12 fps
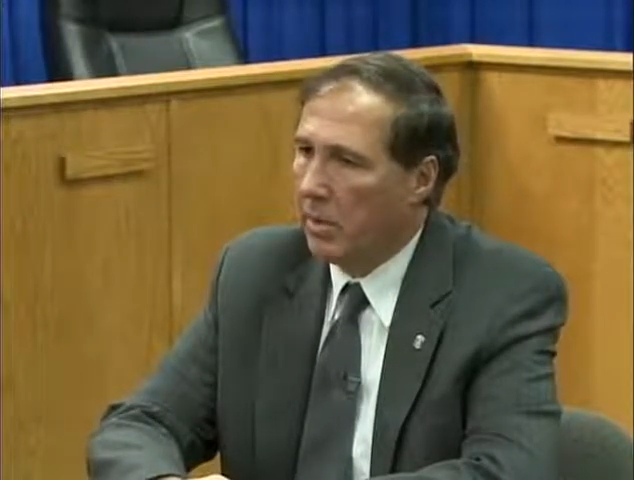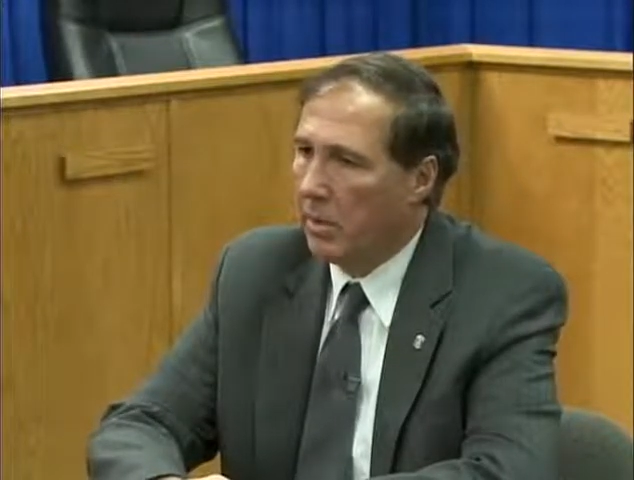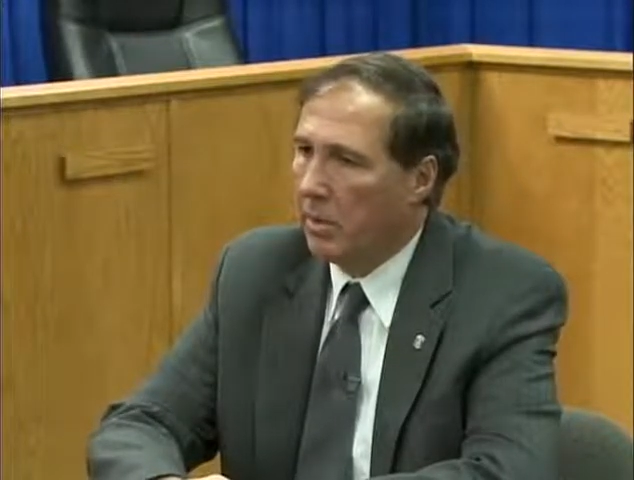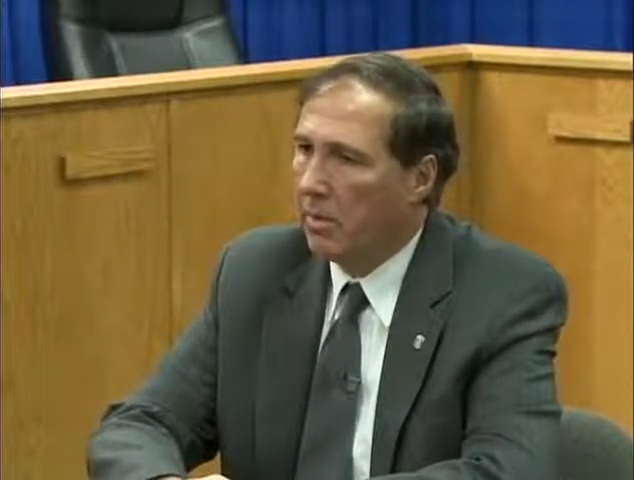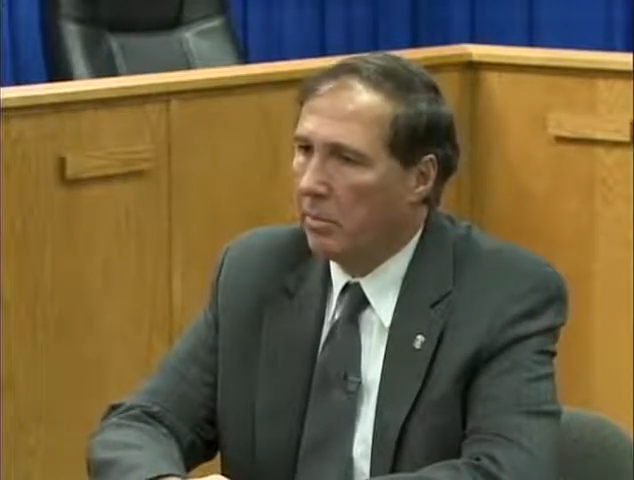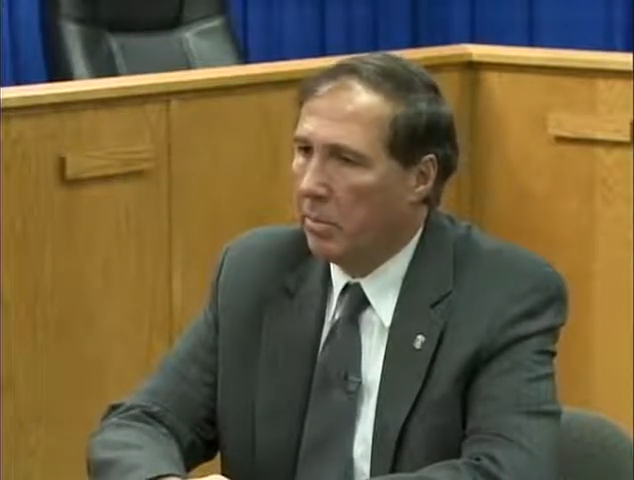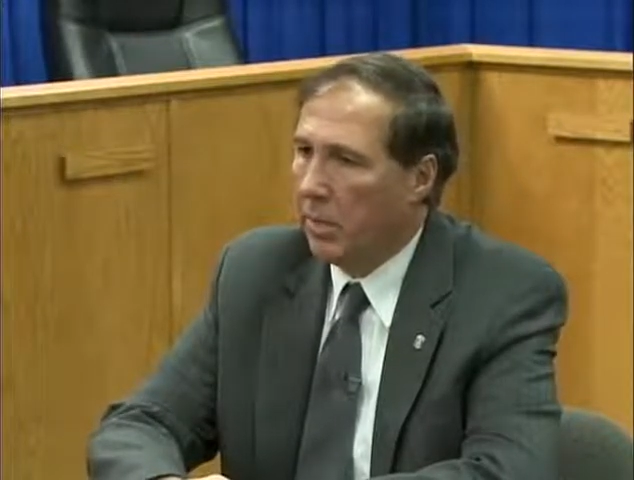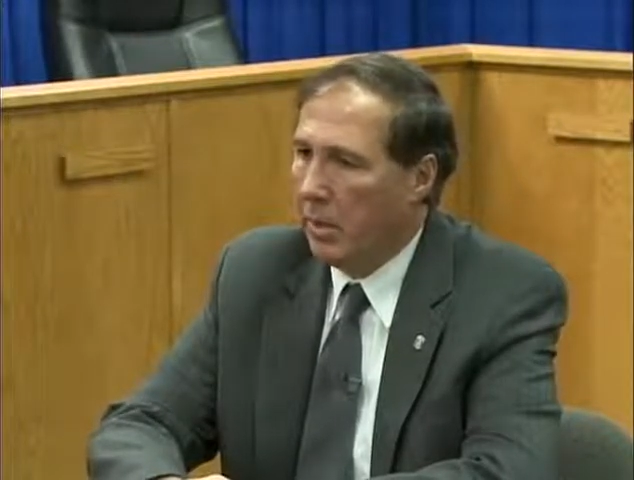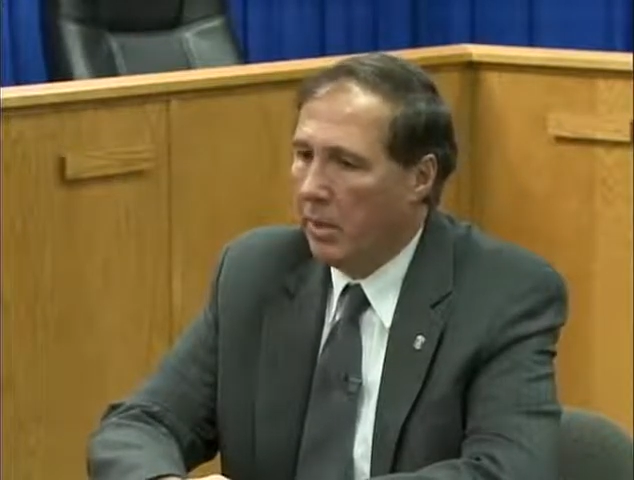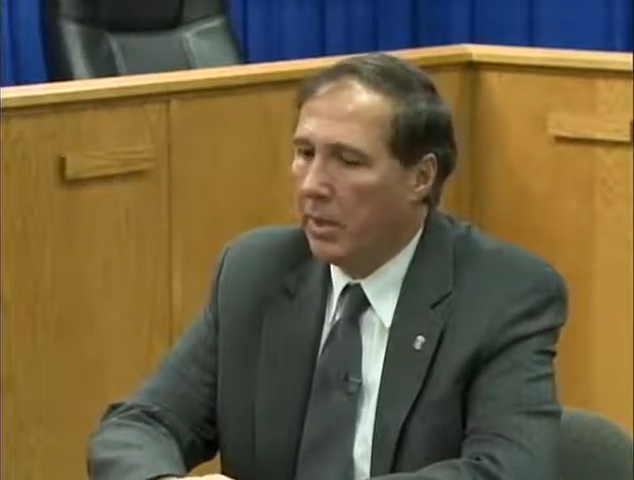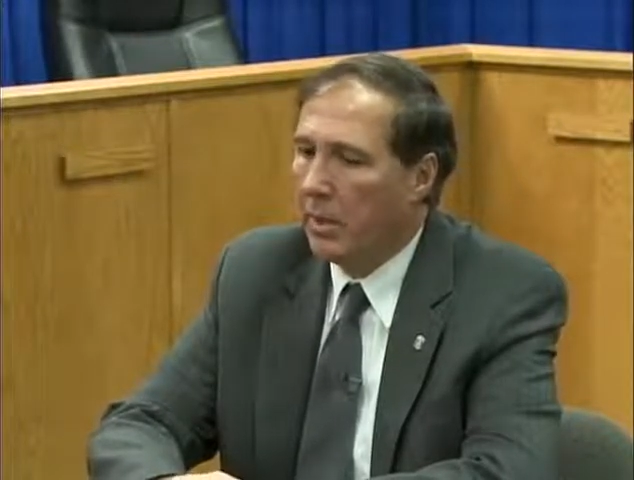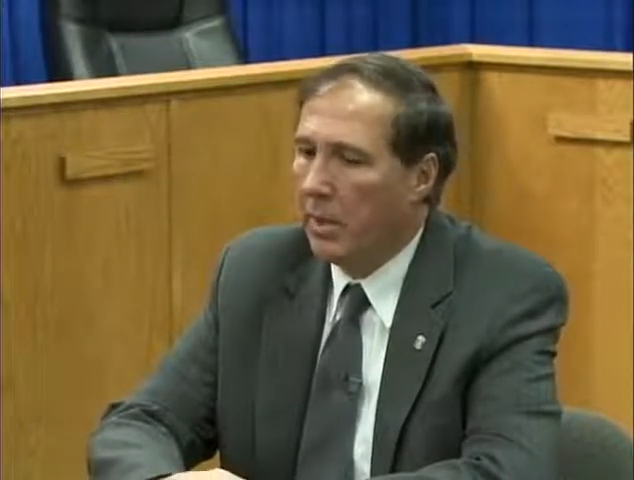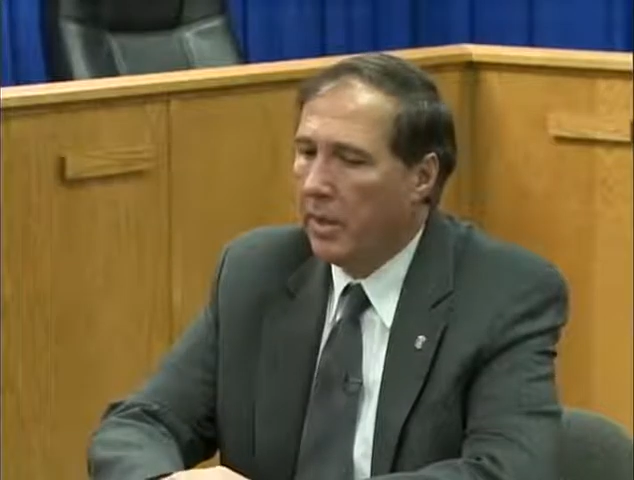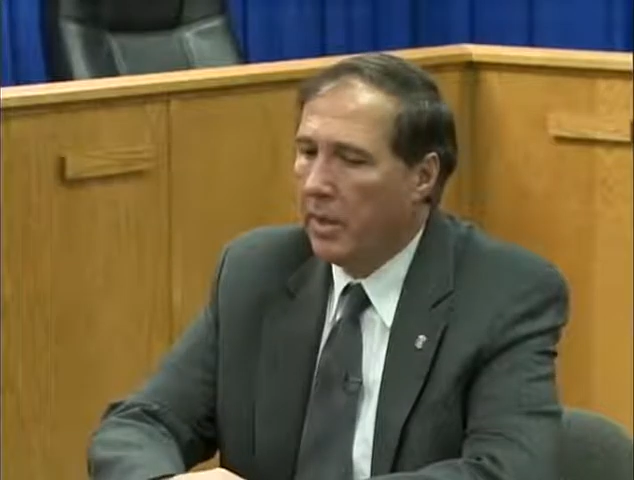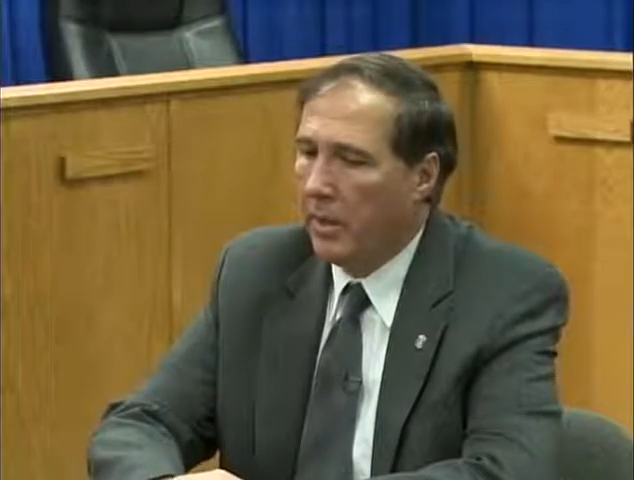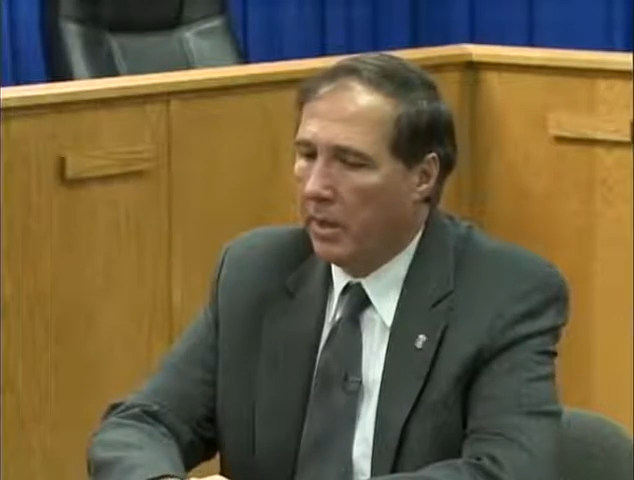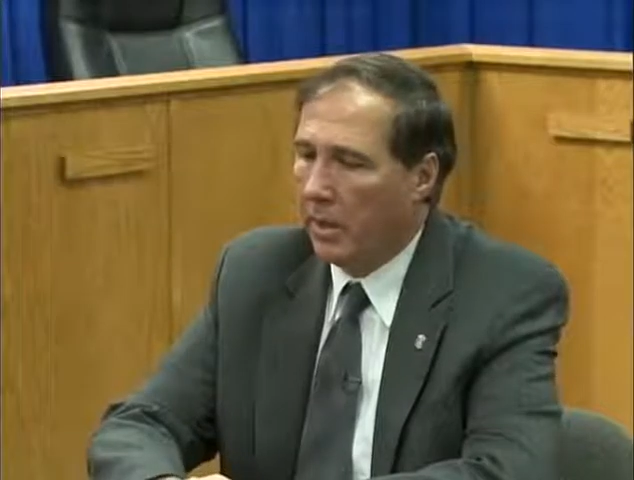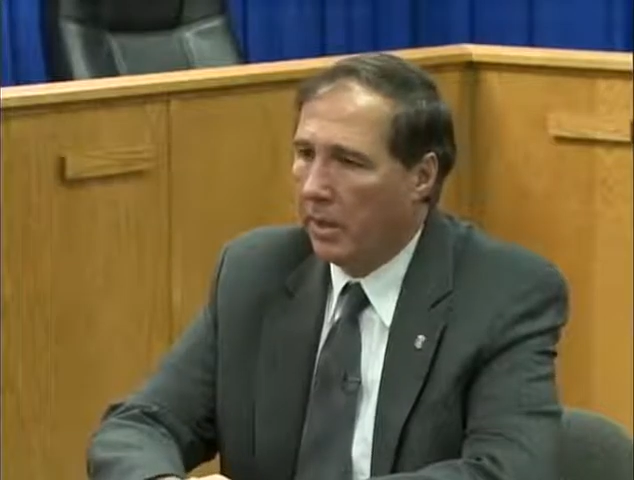that are left behind
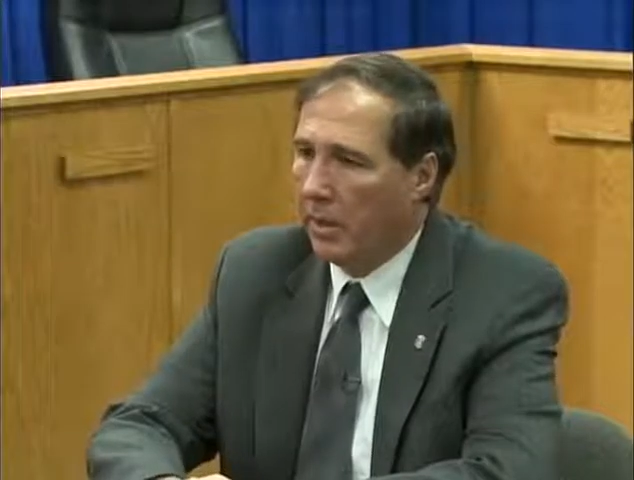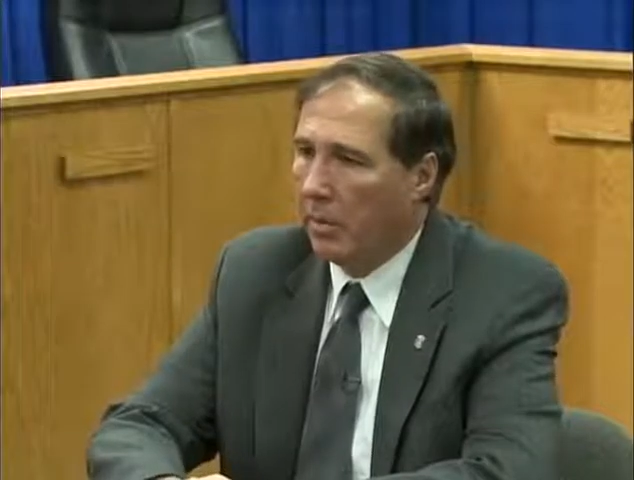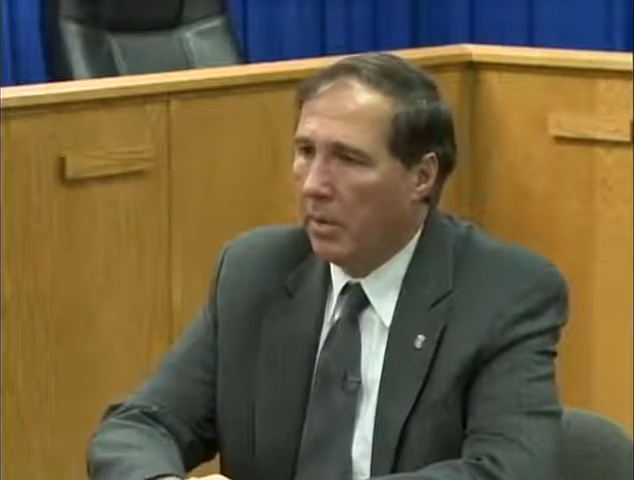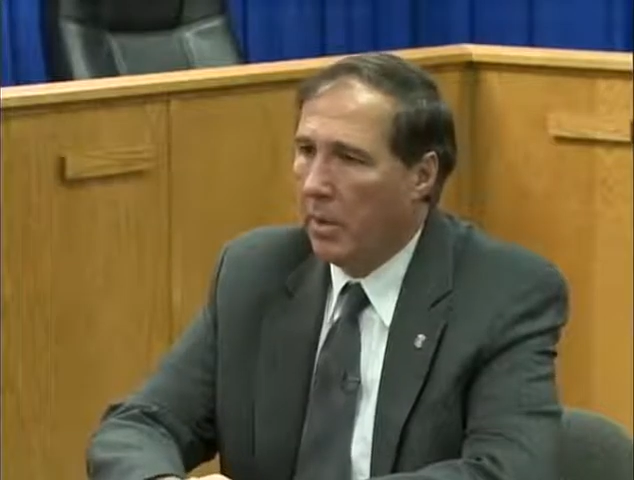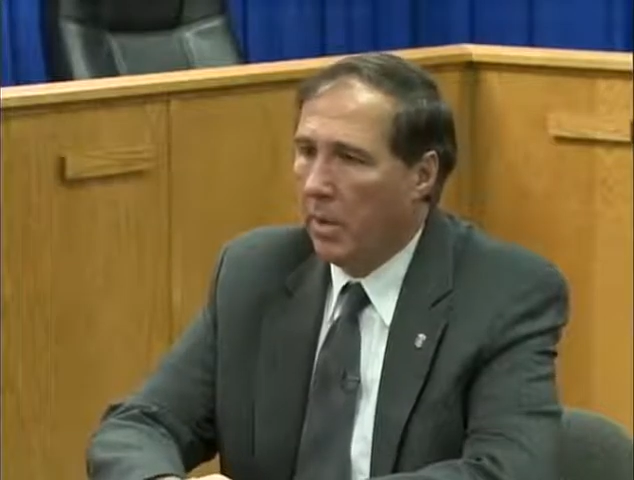here.